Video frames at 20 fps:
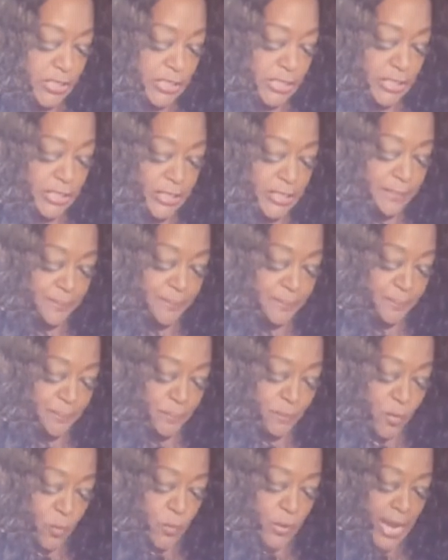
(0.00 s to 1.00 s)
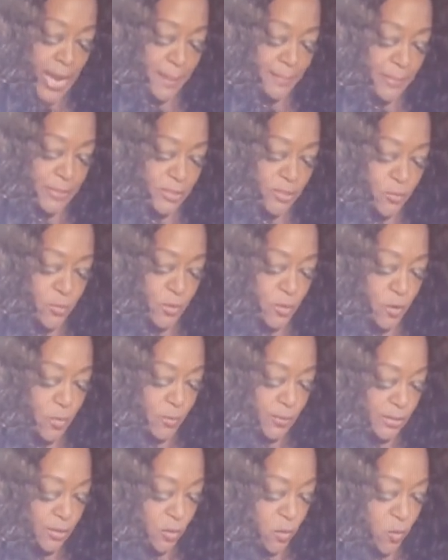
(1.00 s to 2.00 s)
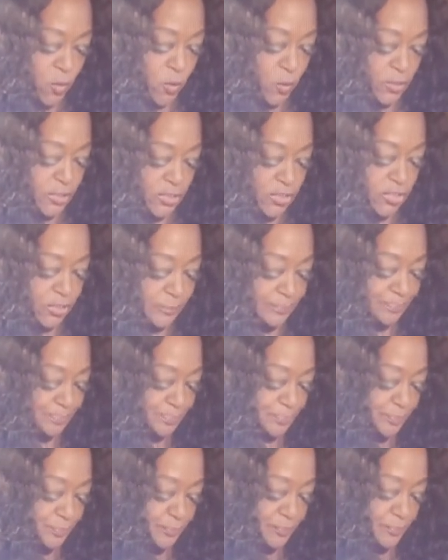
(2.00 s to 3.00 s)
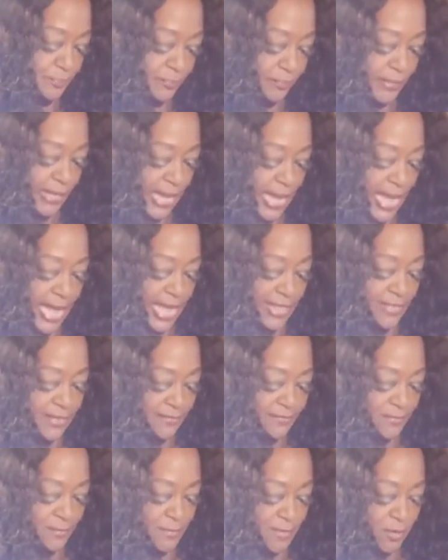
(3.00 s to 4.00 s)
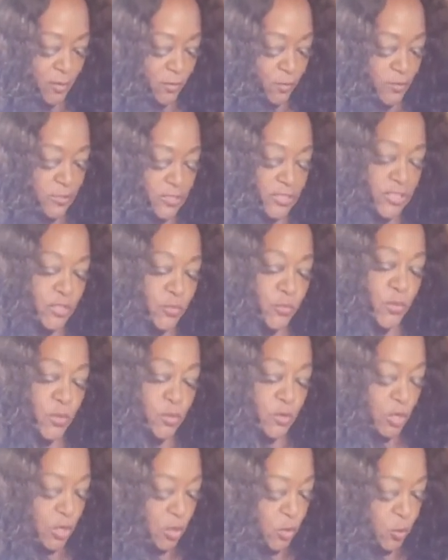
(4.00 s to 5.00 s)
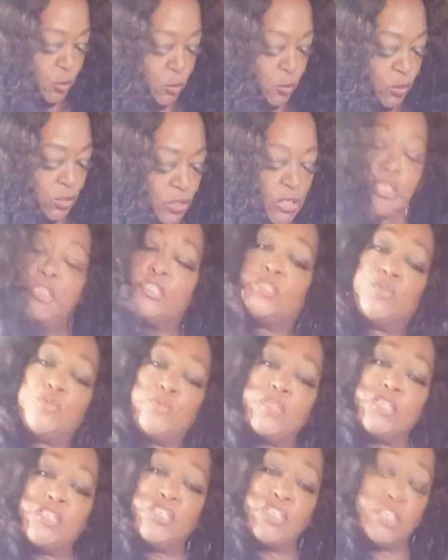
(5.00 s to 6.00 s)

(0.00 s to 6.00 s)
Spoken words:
to see what happens. So we'll go with the orange, and then from the oranges we'll go to